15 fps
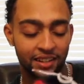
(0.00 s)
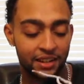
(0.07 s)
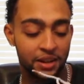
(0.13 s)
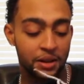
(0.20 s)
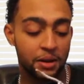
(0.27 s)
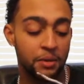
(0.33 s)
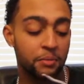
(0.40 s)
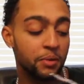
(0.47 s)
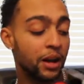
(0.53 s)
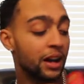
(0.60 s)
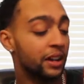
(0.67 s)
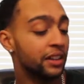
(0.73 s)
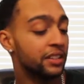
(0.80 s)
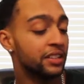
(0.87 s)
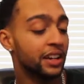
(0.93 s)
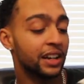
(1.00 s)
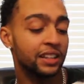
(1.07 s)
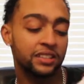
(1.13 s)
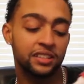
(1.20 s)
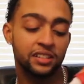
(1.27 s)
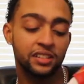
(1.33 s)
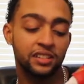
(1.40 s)
But at least I
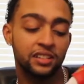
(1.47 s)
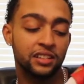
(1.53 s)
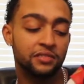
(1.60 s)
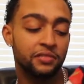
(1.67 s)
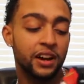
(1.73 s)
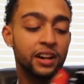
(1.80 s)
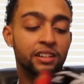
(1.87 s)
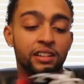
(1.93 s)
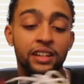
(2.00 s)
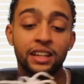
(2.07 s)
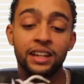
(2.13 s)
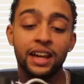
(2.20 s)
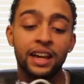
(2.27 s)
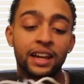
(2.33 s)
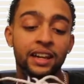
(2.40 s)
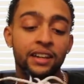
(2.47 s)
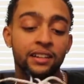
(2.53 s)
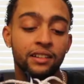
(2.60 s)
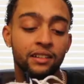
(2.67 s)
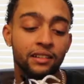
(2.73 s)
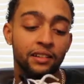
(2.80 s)
got to see these finally in hand.